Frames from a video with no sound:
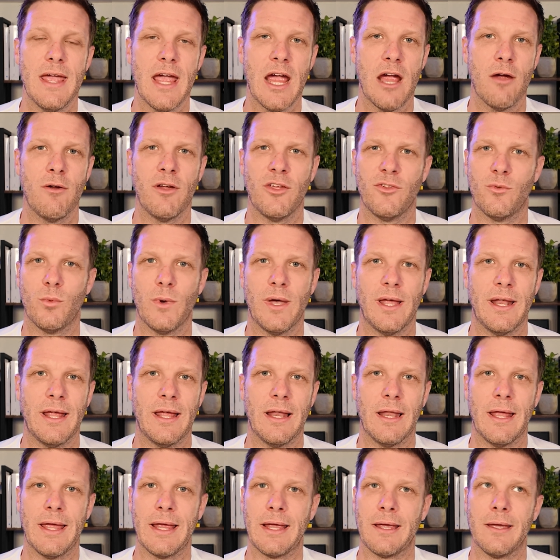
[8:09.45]
areas where
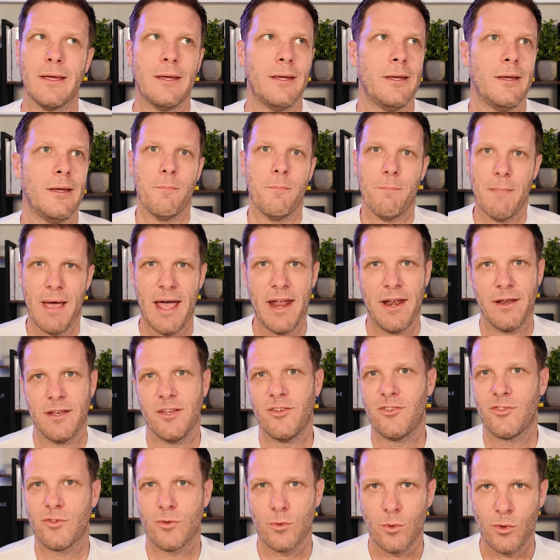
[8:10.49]
they're like, man,
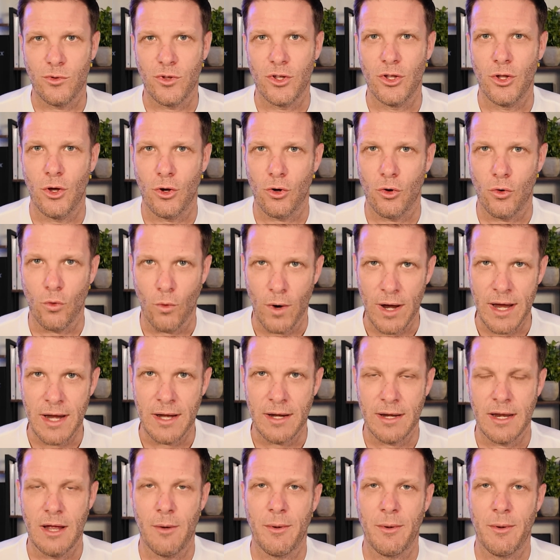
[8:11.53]
these schools are not great.